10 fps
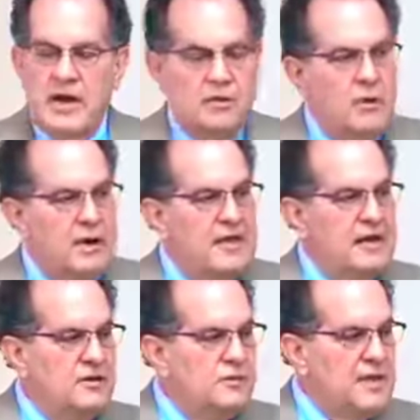And then what
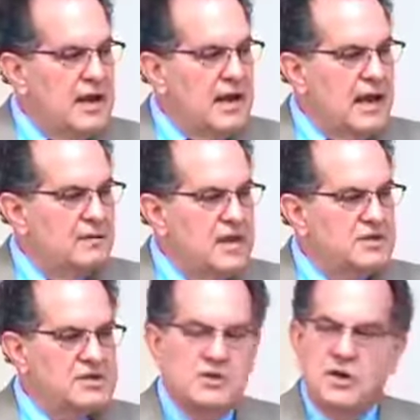did they do with that lamb
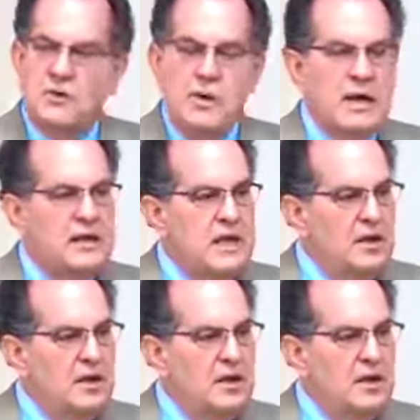they just took away?